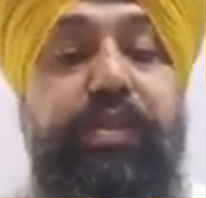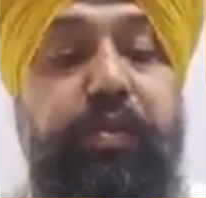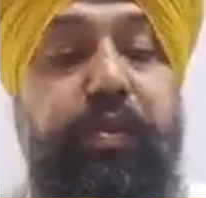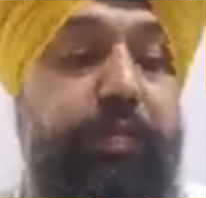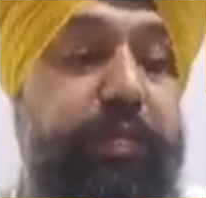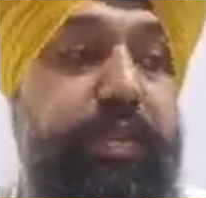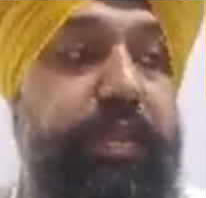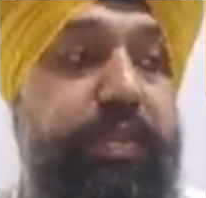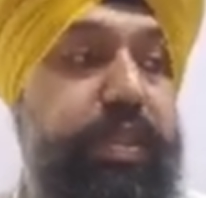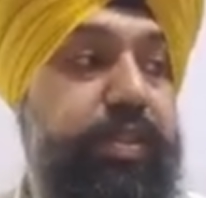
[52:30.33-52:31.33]
So it means
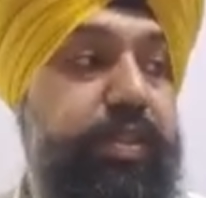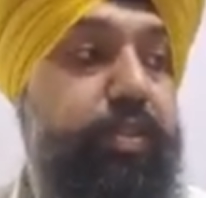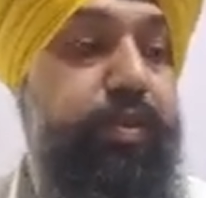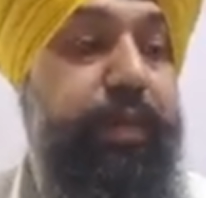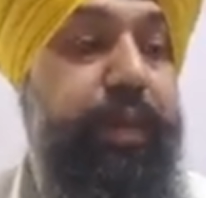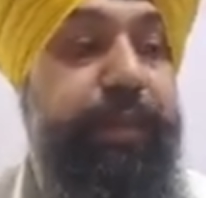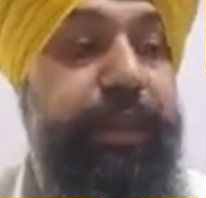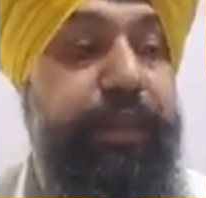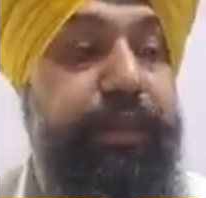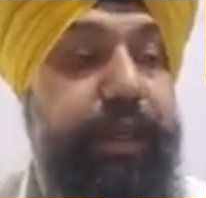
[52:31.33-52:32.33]
decisions should be
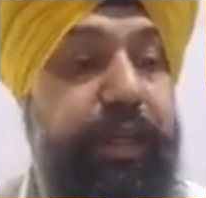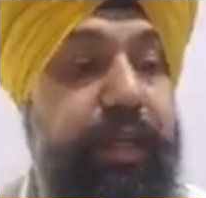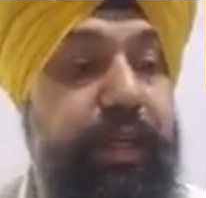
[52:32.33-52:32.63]
there.